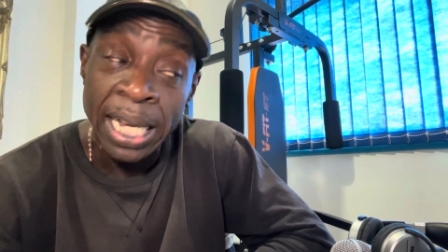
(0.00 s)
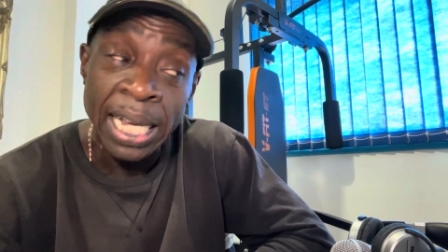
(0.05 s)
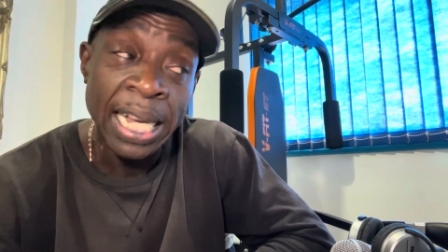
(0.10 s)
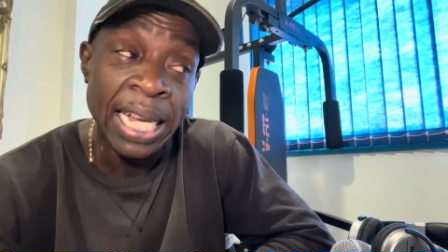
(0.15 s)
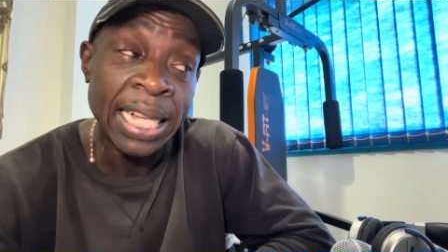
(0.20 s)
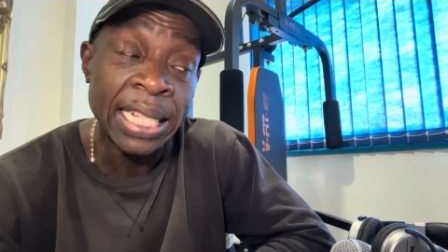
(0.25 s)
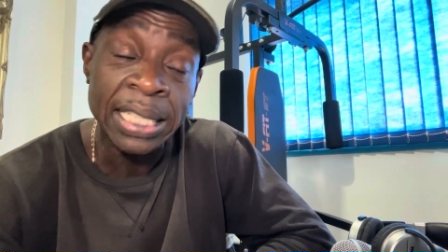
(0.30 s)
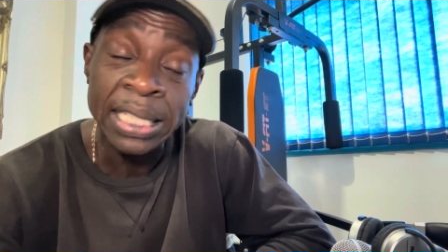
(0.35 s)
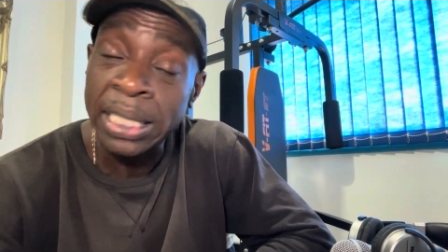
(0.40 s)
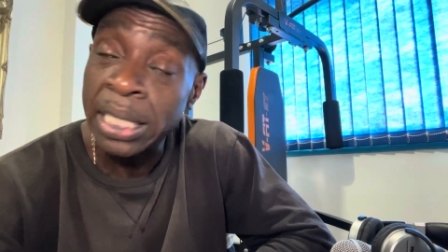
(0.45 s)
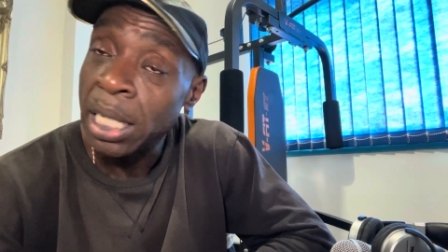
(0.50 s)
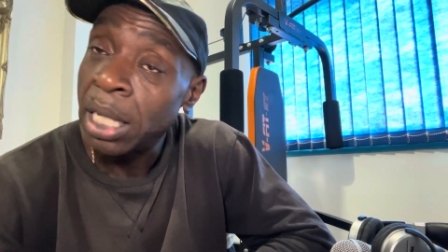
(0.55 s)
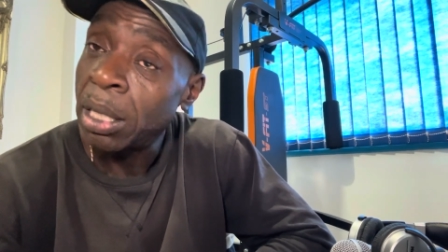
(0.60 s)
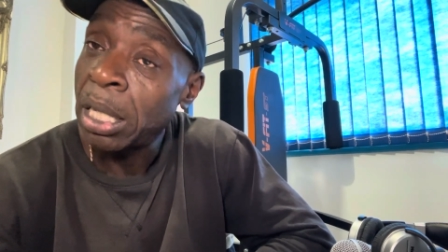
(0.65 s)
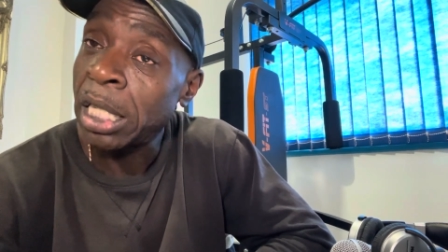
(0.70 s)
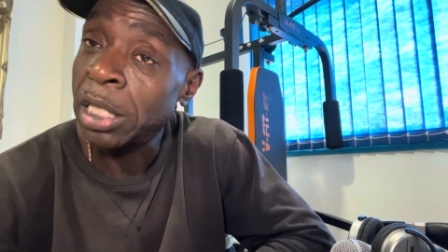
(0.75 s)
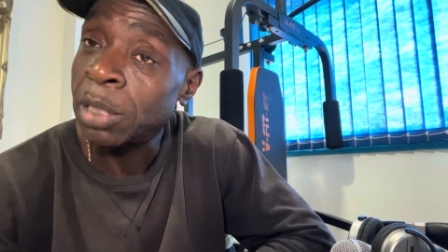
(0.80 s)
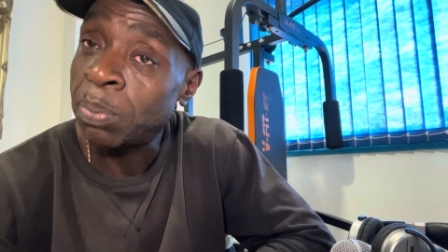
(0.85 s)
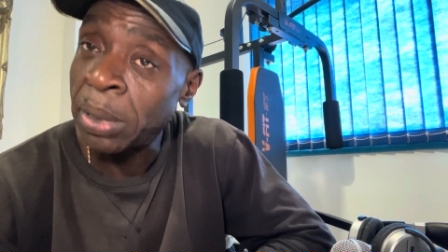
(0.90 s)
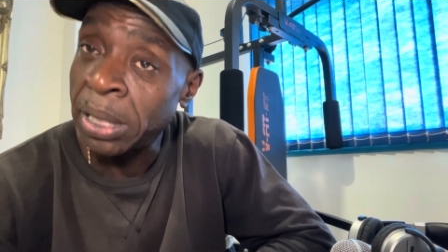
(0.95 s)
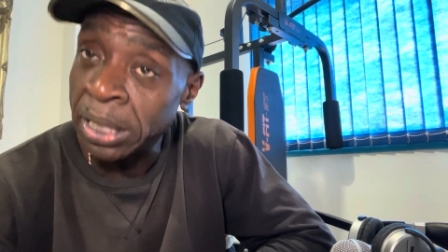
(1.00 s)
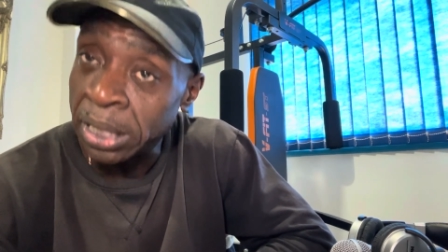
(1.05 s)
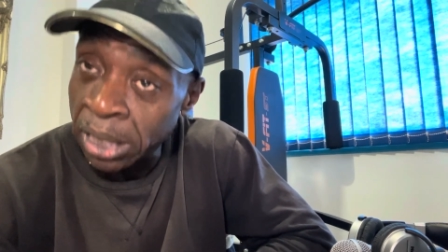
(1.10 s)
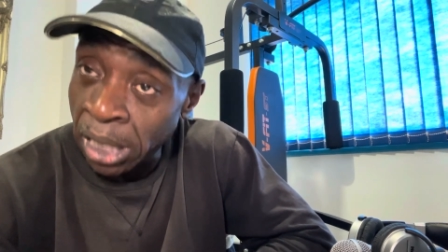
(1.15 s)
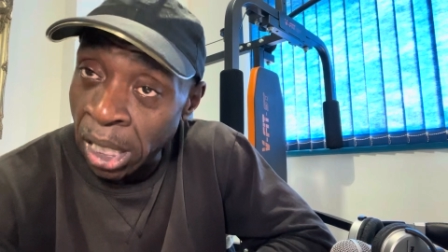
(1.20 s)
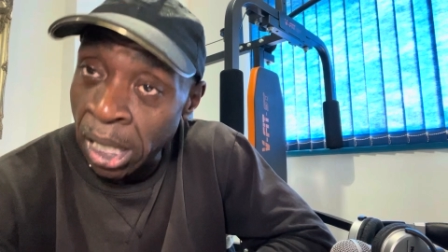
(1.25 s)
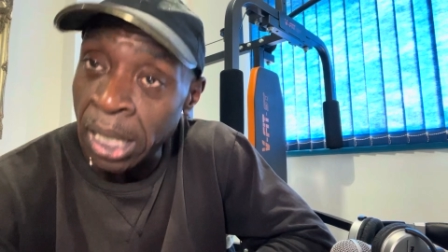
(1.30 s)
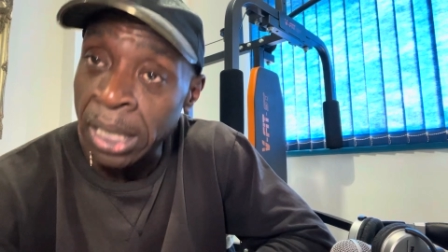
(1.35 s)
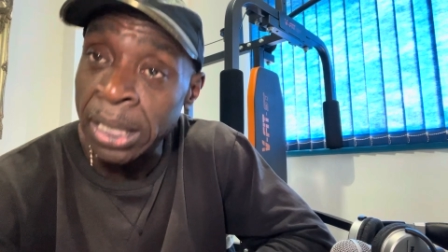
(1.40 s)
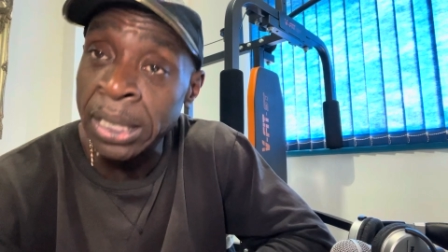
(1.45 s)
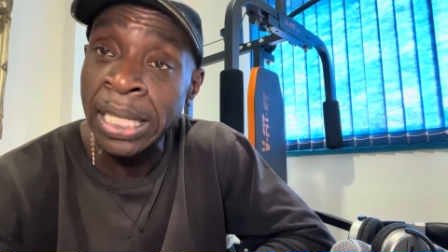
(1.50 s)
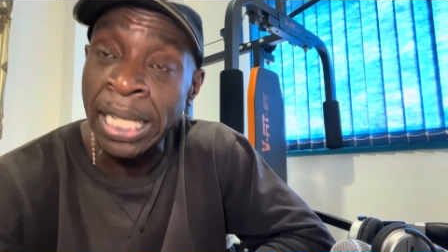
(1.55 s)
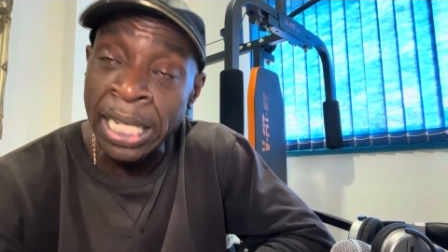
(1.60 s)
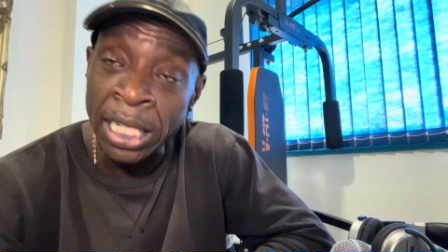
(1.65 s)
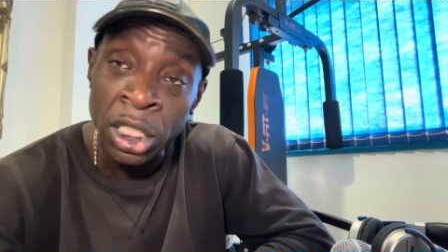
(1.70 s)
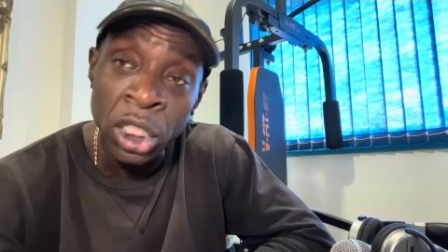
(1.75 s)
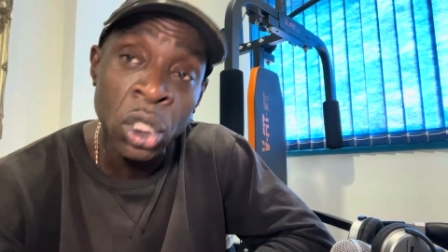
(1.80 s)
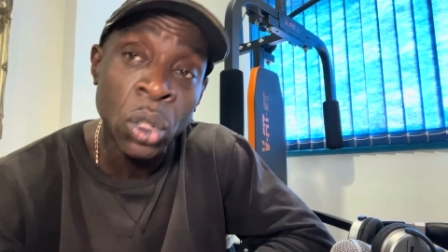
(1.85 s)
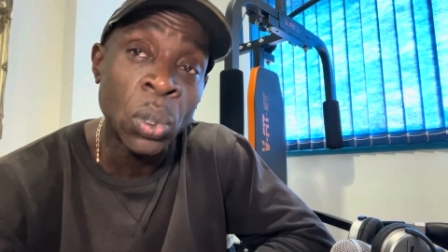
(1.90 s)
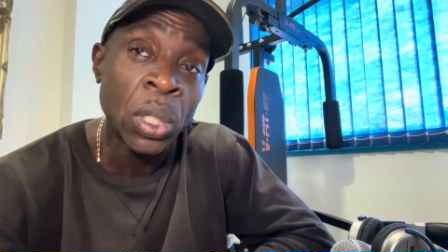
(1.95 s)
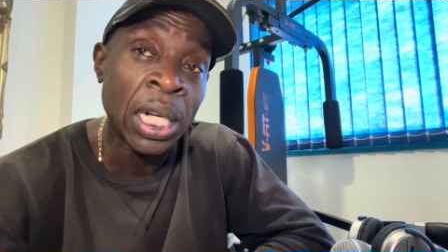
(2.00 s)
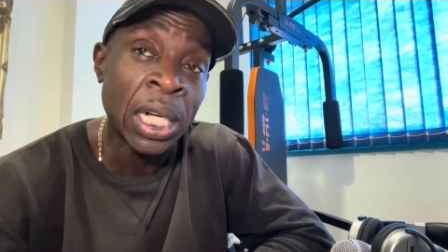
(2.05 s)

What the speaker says: It has been turned into